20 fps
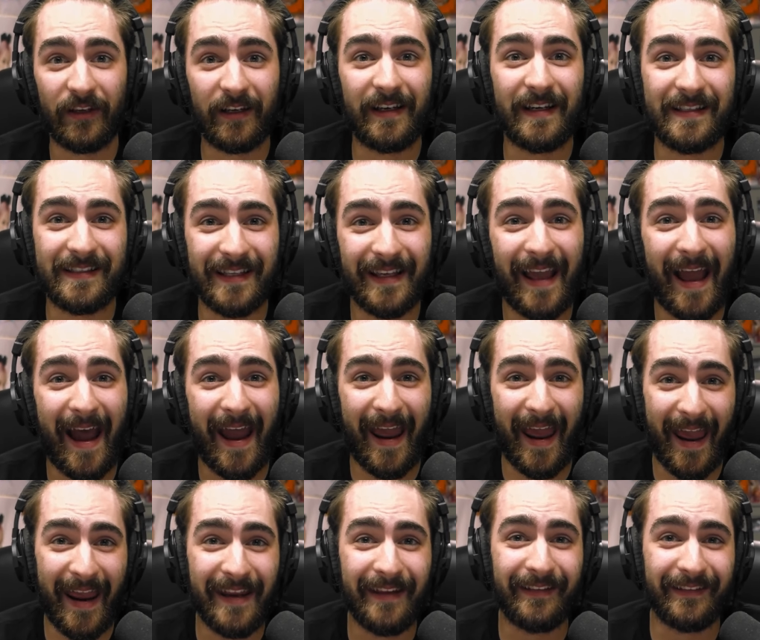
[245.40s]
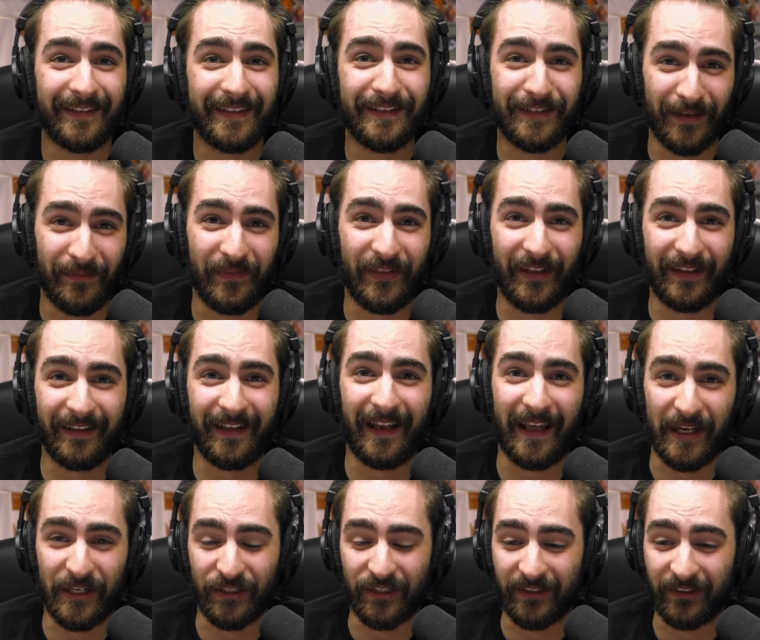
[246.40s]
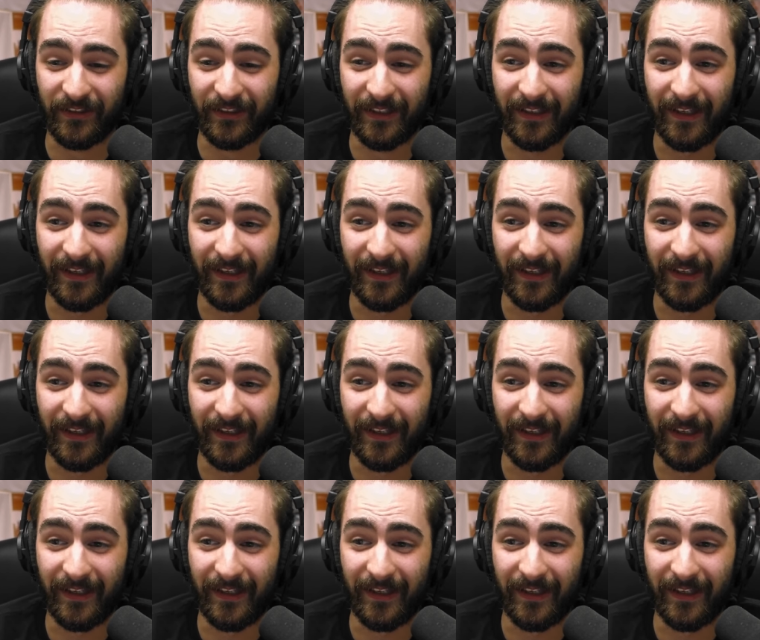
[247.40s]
going to say I hate something delicious.